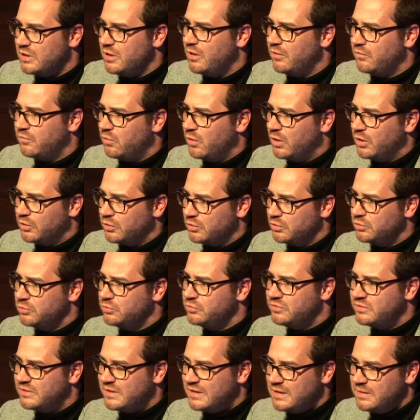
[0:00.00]
of Waterloo
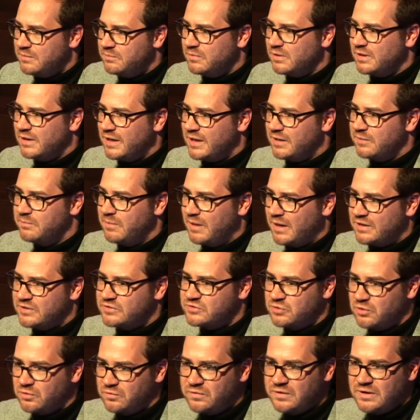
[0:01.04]
team led by
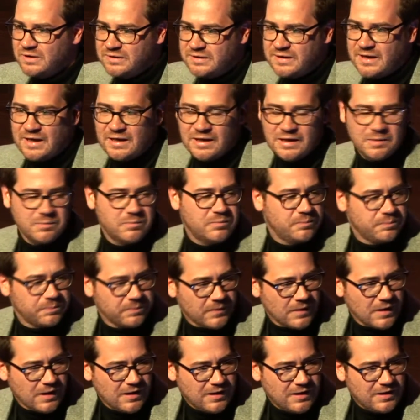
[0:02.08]
Sophie and Caleb,
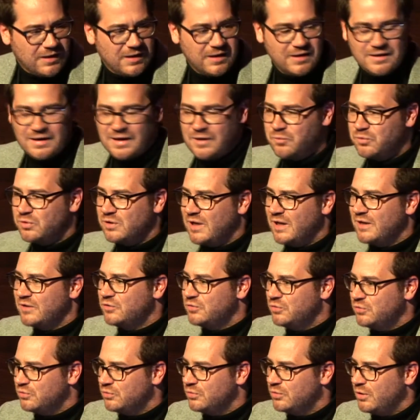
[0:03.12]
and I would like
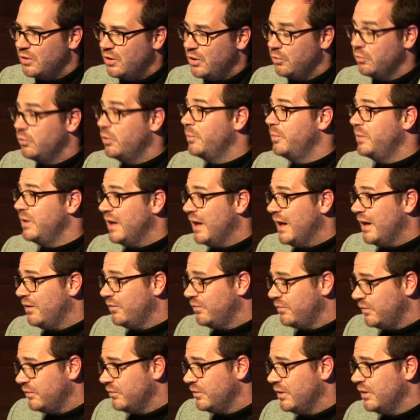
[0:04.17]
to, on the
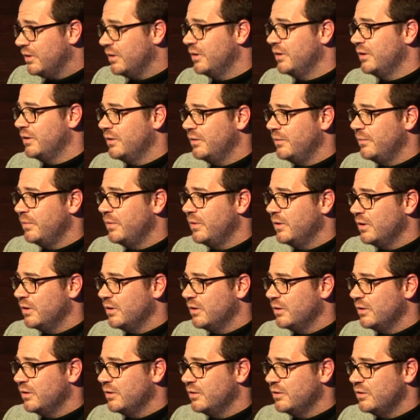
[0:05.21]
behalf of
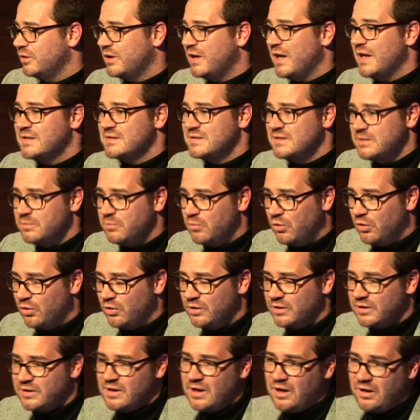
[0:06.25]
the CANSEE
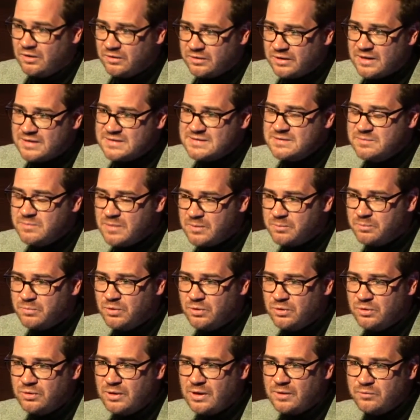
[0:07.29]
board and all CANSEE
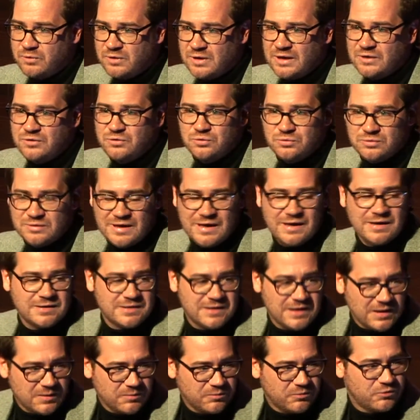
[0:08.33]
members, I would like to thank
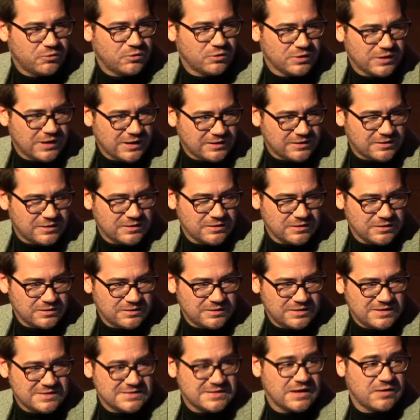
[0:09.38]
them for that
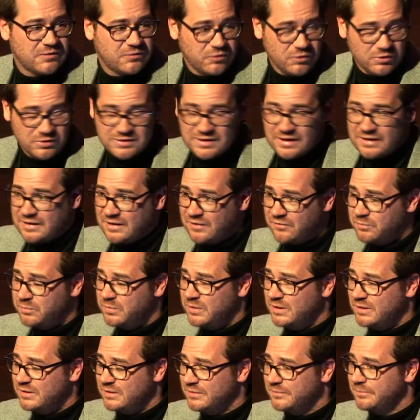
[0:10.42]
these efforts that have
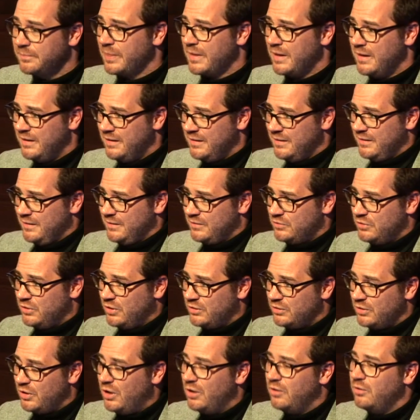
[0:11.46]
been
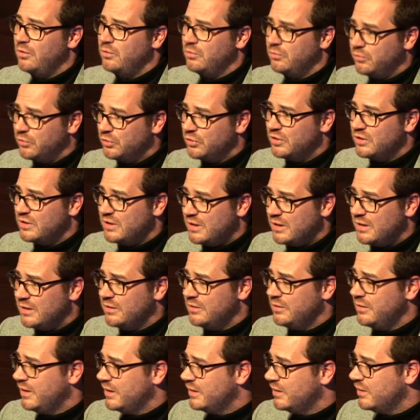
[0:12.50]
done all over the
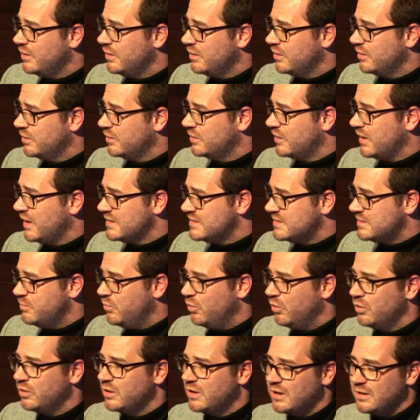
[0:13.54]
year, and CANSEE
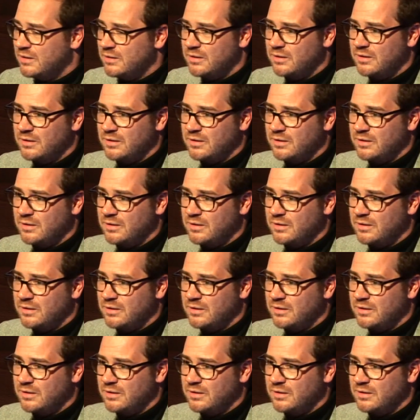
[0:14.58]
board can